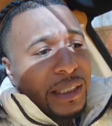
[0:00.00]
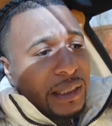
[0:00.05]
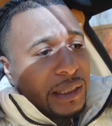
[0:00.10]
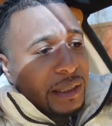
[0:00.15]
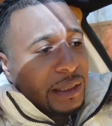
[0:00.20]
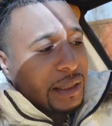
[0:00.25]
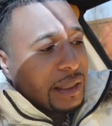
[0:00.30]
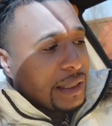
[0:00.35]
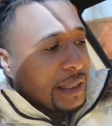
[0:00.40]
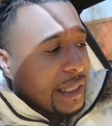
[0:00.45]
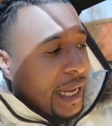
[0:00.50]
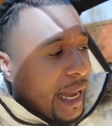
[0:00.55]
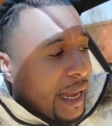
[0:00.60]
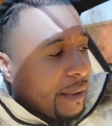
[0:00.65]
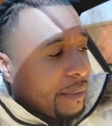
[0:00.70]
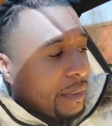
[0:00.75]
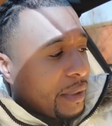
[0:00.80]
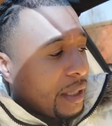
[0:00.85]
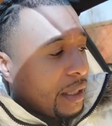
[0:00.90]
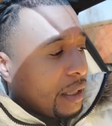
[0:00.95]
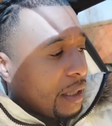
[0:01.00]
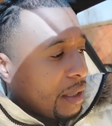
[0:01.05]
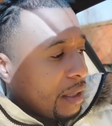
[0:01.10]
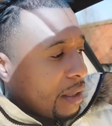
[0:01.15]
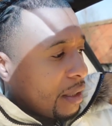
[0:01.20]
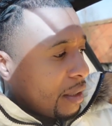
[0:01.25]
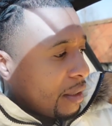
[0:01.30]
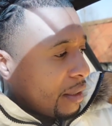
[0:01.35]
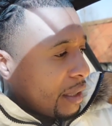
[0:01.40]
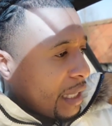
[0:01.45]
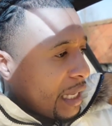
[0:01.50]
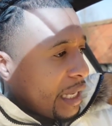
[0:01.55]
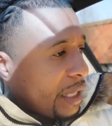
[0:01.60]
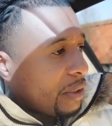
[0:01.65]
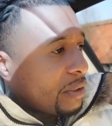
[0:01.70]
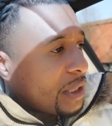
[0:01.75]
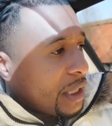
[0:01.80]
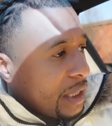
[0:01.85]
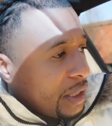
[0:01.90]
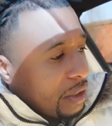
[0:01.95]
This is the top
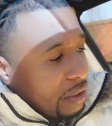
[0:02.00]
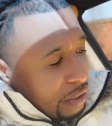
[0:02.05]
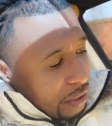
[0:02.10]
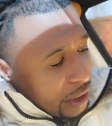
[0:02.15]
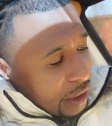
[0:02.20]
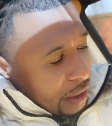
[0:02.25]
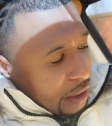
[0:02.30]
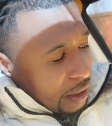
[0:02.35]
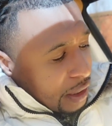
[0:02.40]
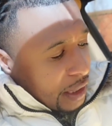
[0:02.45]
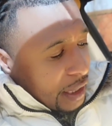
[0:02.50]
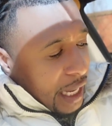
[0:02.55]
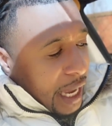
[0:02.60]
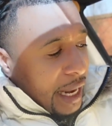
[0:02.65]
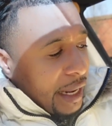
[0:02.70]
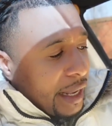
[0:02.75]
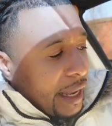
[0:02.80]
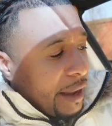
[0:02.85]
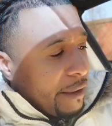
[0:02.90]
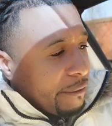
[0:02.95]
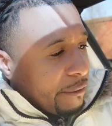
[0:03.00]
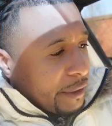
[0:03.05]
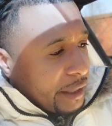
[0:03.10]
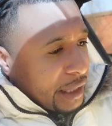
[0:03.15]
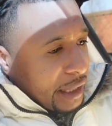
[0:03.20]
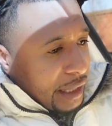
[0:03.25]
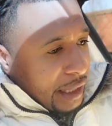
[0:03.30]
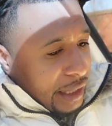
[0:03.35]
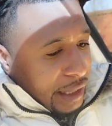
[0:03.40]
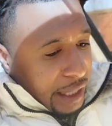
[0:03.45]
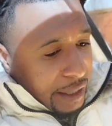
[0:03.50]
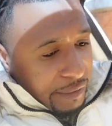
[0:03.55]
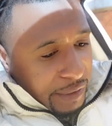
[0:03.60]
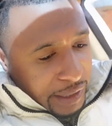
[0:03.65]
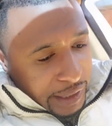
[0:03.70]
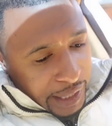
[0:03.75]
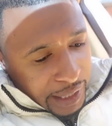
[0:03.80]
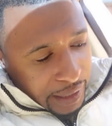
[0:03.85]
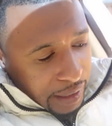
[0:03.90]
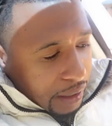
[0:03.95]
LT3. It got everything,
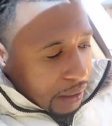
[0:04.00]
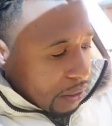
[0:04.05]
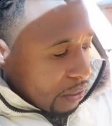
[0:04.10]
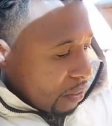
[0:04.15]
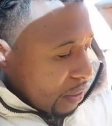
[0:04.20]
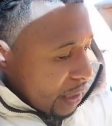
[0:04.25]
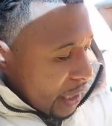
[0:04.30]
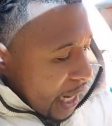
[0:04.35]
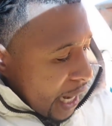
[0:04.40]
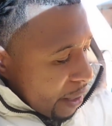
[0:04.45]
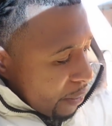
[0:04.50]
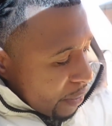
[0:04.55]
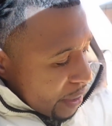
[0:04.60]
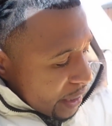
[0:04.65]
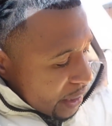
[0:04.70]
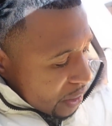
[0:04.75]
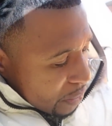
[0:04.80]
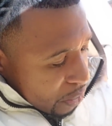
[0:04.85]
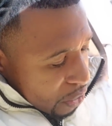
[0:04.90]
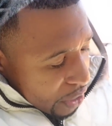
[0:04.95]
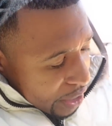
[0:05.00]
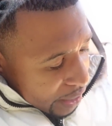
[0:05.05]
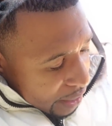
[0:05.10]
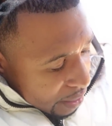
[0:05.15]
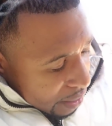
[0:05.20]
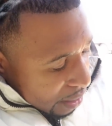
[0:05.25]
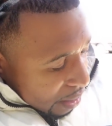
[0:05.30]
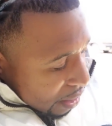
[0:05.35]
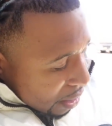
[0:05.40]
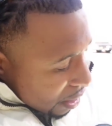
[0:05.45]
everything included. High wing spoiler.